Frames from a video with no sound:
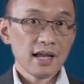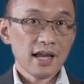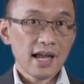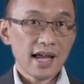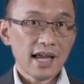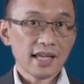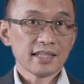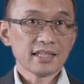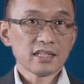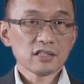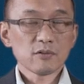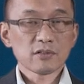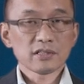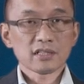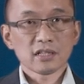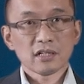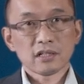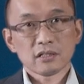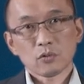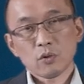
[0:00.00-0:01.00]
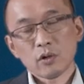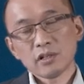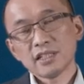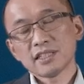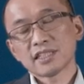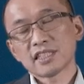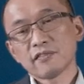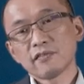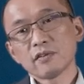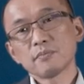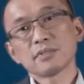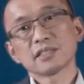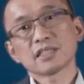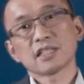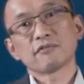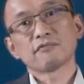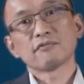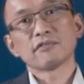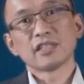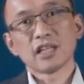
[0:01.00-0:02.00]
And this was a
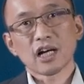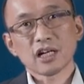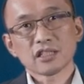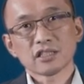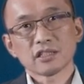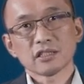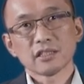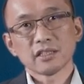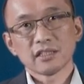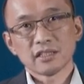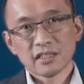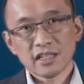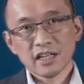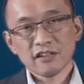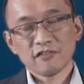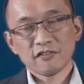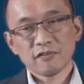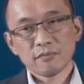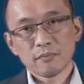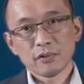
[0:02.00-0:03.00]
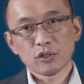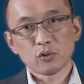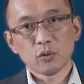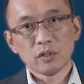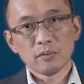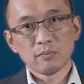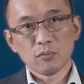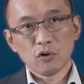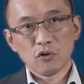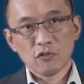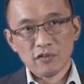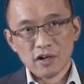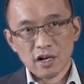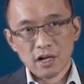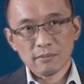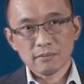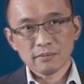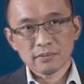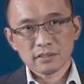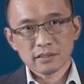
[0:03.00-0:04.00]
27% reduction in death between both
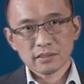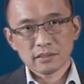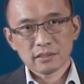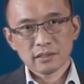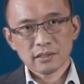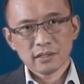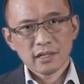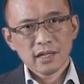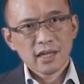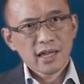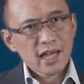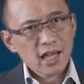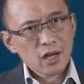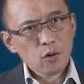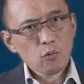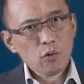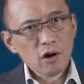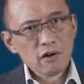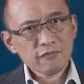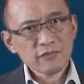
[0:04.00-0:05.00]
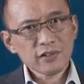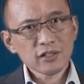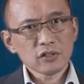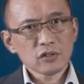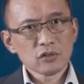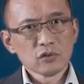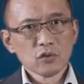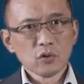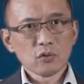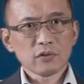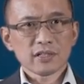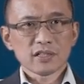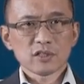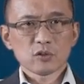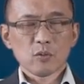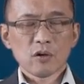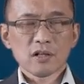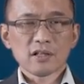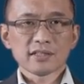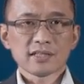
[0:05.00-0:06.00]
arms. And one thing to note as
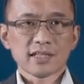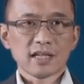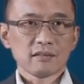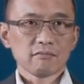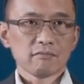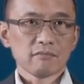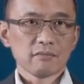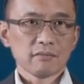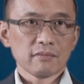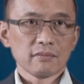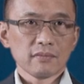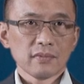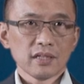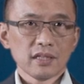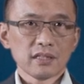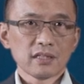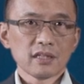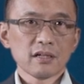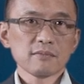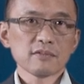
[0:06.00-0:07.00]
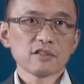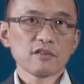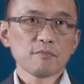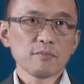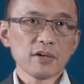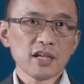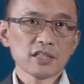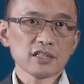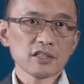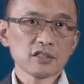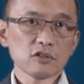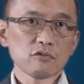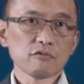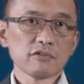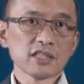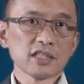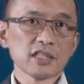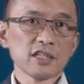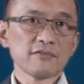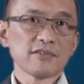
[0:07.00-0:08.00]
well is that in terms of patients who
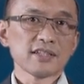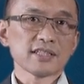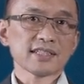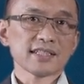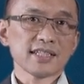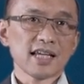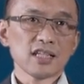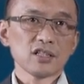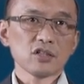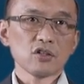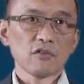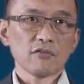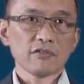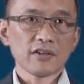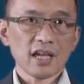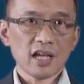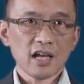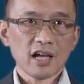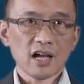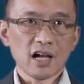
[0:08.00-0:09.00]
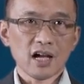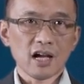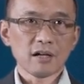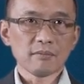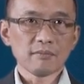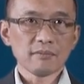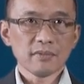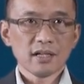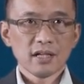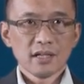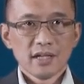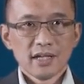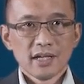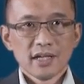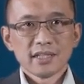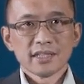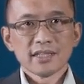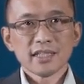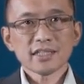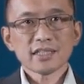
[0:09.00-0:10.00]
received the standard of care arm,
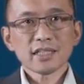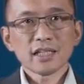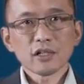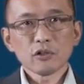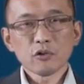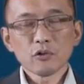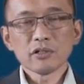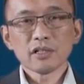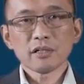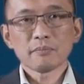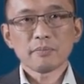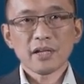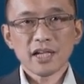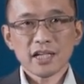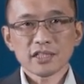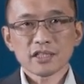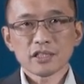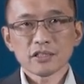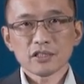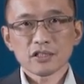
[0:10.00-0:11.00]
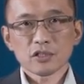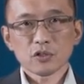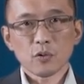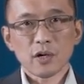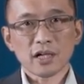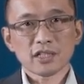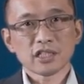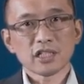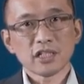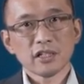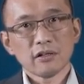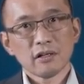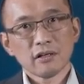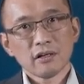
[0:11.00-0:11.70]
this included patients who actually